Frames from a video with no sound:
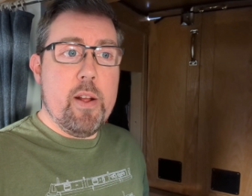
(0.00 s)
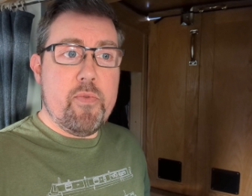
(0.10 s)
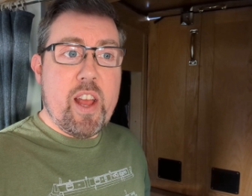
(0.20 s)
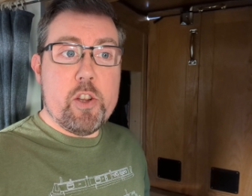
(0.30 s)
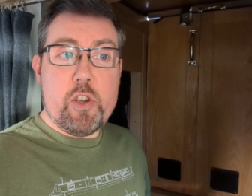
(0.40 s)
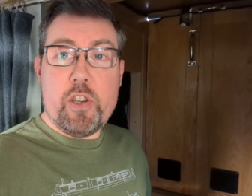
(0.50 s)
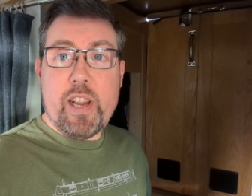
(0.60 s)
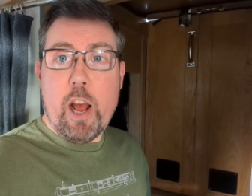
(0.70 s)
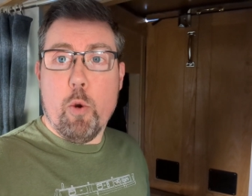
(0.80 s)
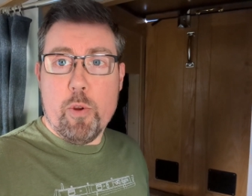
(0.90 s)
That's just
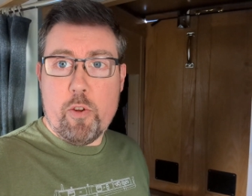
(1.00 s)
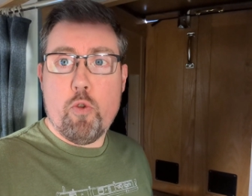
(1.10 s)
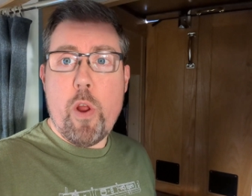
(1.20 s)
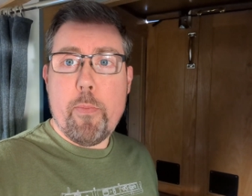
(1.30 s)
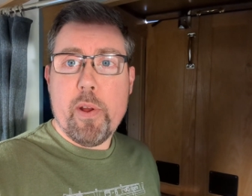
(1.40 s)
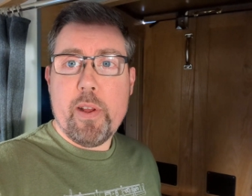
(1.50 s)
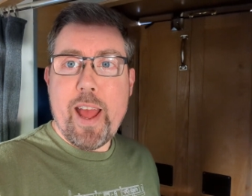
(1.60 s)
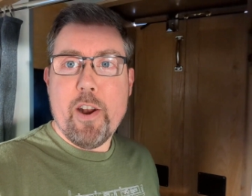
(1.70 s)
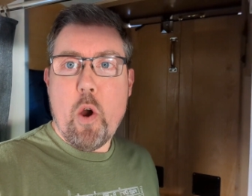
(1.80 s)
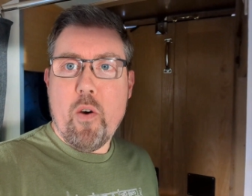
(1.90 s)
to help with grip
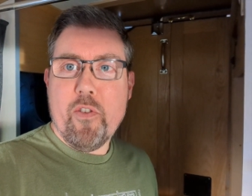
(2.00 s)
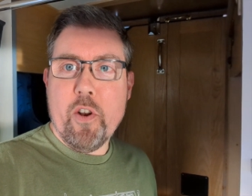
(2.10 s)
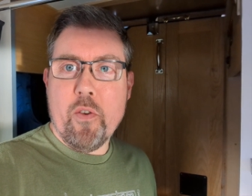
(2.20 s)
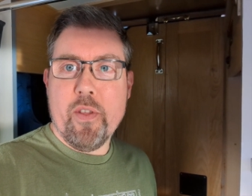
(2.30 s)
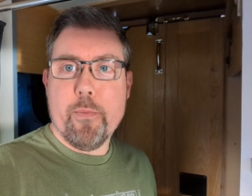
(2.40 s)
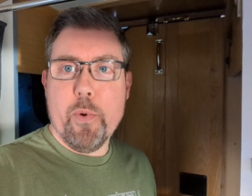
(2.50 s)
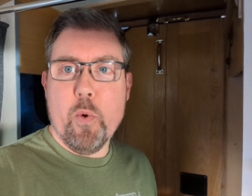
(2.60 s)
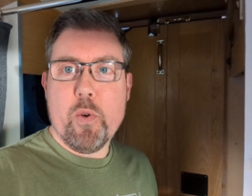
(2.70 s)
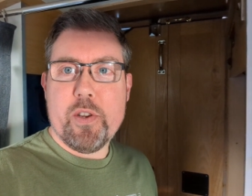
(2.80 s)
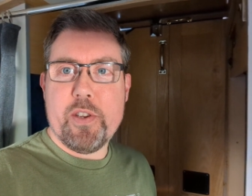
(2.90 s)
getting off and on the
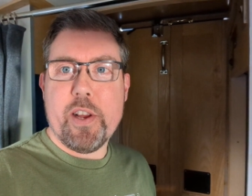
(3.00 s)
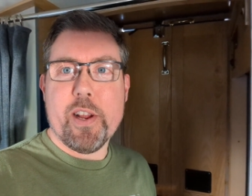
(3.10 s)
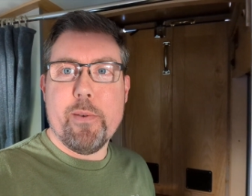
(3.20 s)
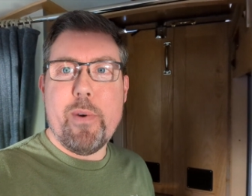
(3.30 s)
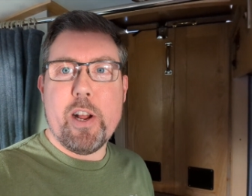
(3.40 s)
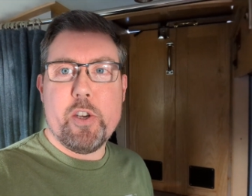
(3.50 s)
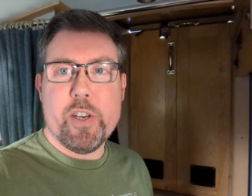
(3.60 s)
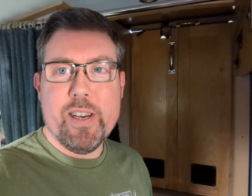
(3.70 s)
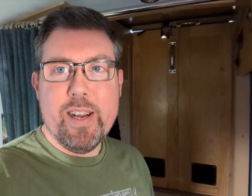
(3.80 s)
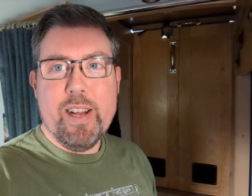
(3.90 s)
boat, as you can
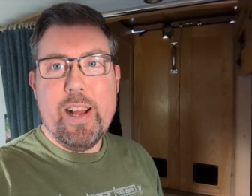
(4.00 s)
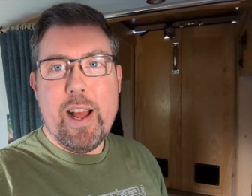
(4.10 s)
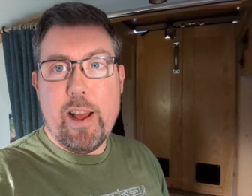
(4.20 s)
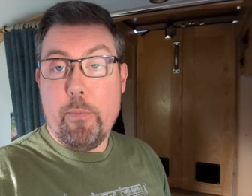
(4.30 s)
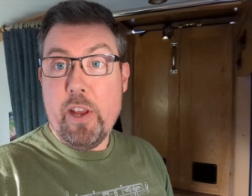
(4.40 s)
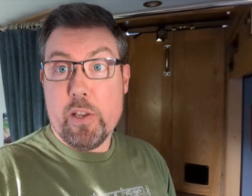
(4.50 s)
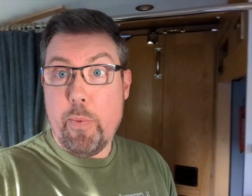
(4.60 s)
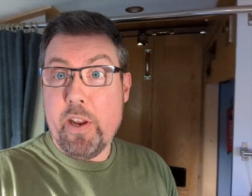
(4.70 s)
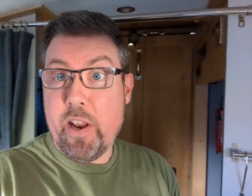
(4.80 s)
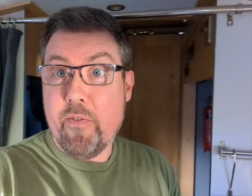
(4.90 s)
imagine. Uh, it makes a
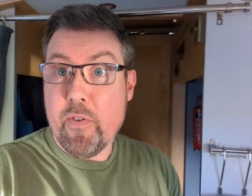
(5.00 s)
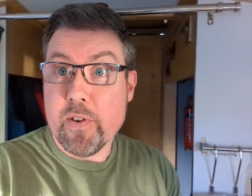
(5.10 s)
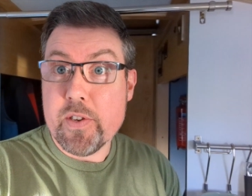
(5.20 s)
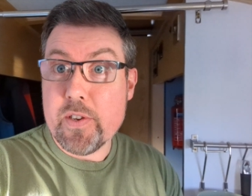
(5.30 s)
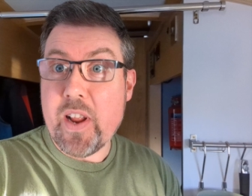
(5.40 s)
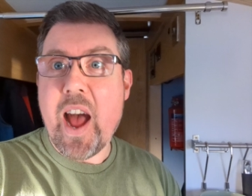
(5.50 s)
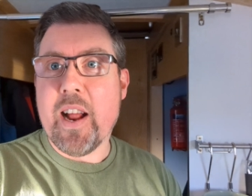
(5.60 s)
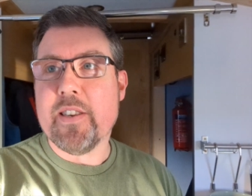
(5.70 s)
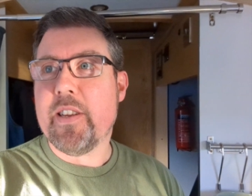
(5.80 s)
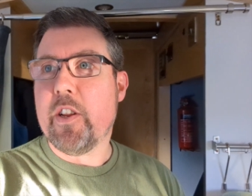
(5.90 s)
big difference
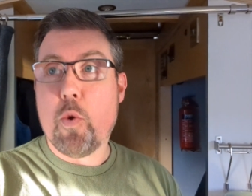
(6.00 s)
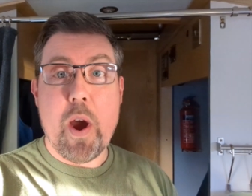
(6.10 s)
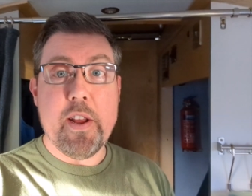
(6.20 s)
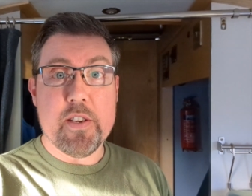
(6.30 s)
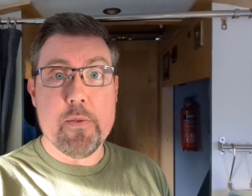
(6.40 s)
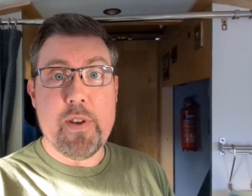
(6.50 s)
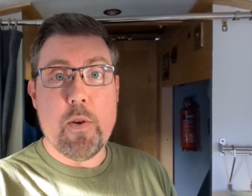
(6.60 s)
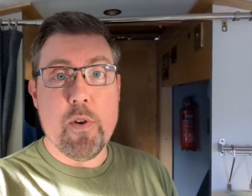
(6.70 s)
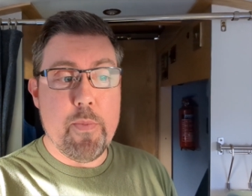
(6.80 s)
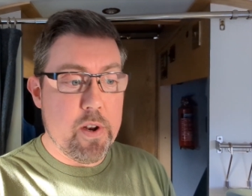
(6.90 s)
and it quietens them
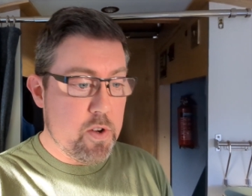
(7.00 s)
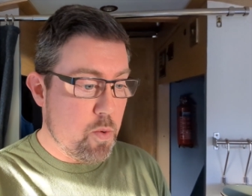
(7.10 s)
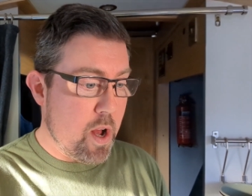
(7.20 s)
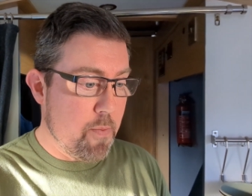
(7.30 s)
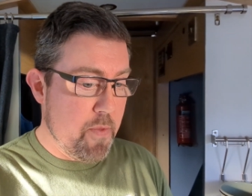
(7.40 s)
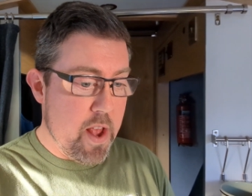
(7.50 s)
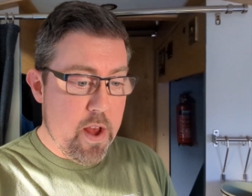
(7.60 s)
down a bit as well.